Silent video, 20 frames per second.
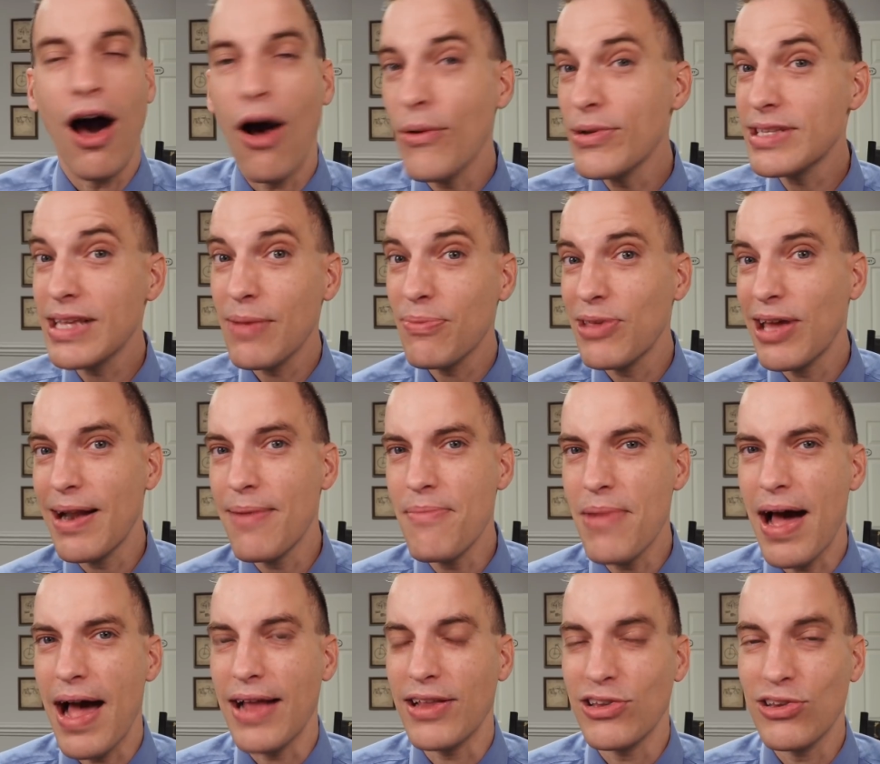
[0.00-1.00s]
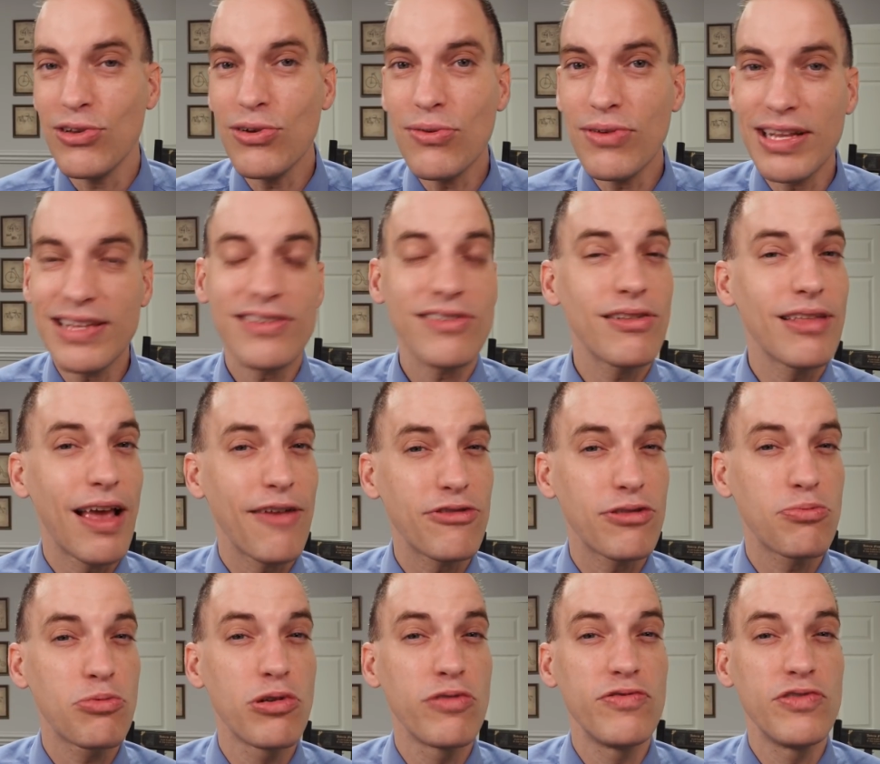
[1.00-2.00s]
Always keep that in mind. You don't necessarily have
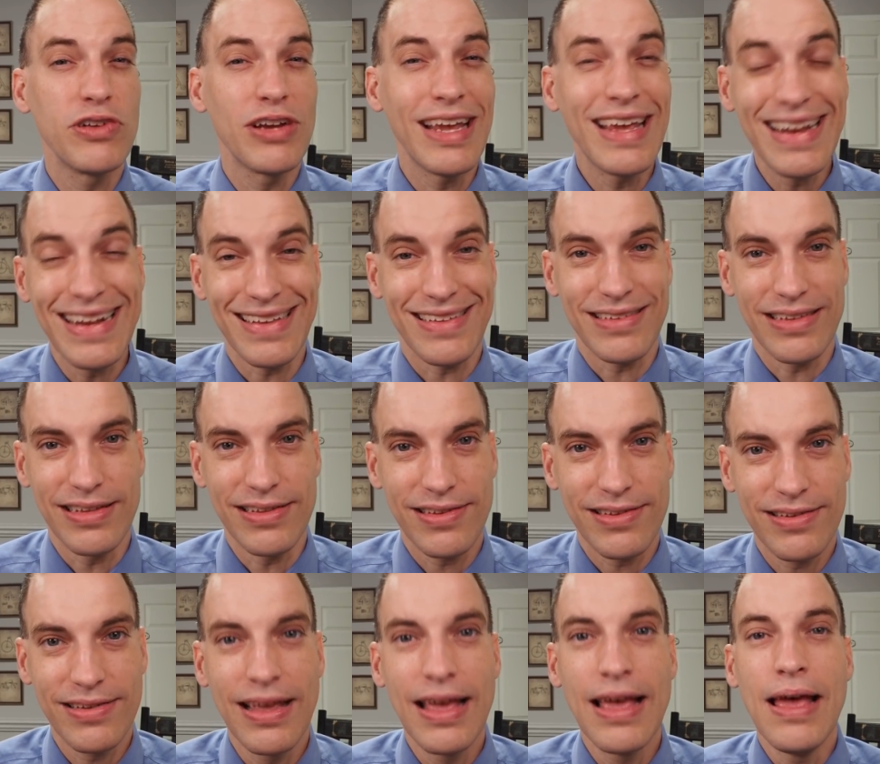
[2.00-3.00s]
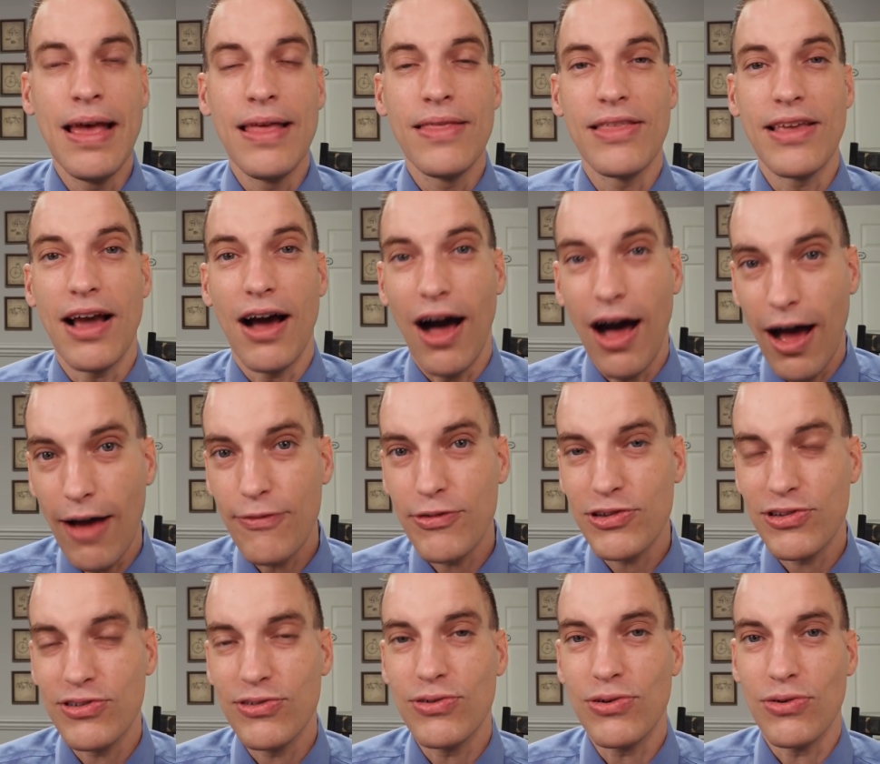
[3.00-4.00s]
to prove your innocence. The
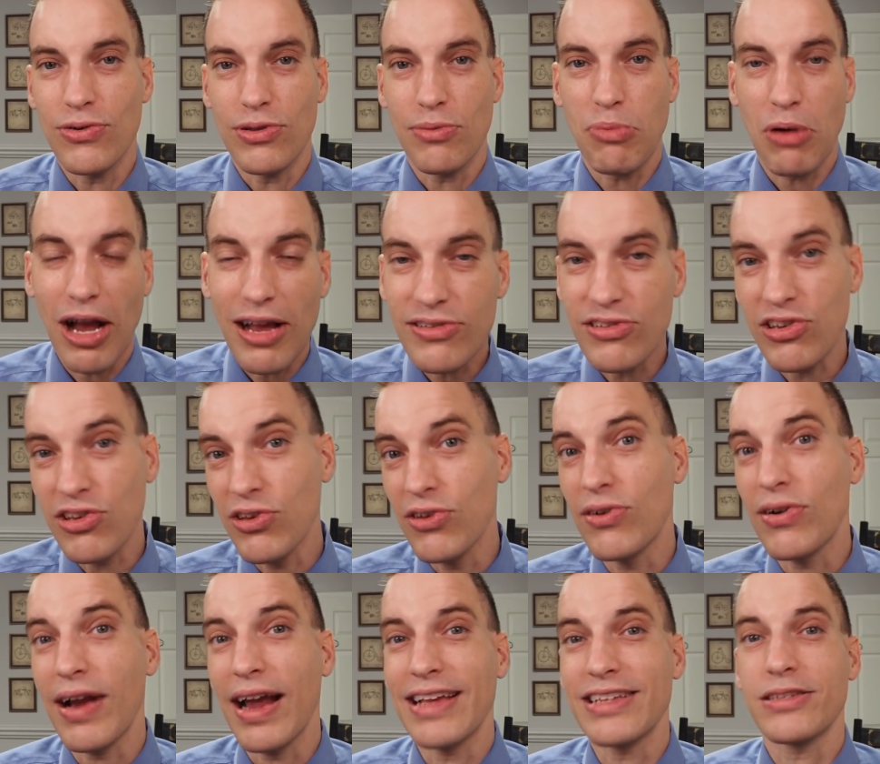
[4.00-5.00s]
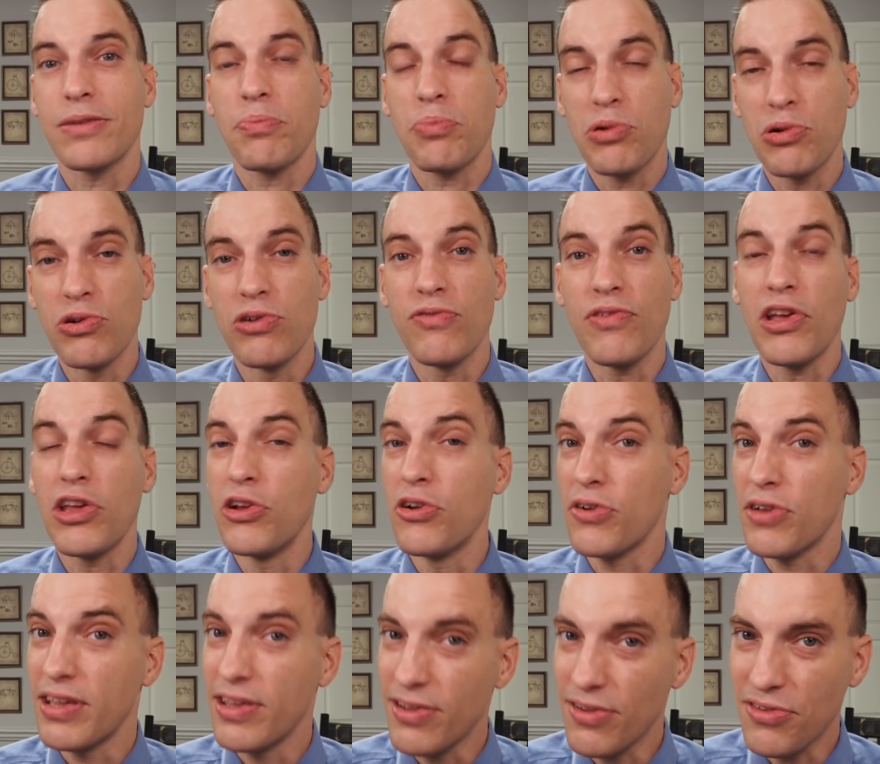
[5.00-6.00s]
officer or the prosecutor has to prove
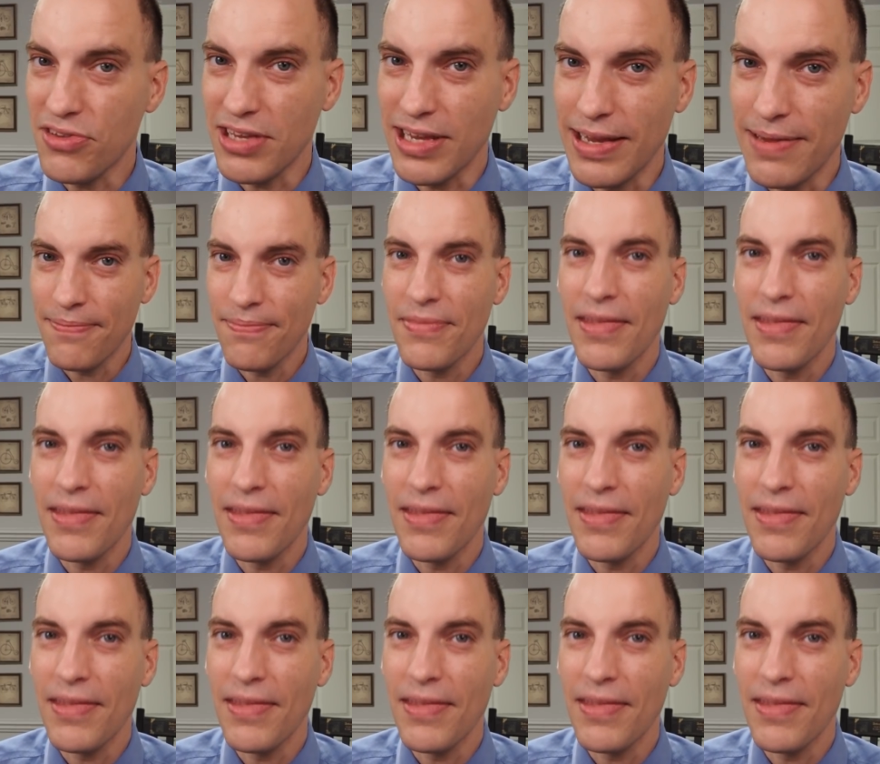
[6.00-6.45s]
you're guilty.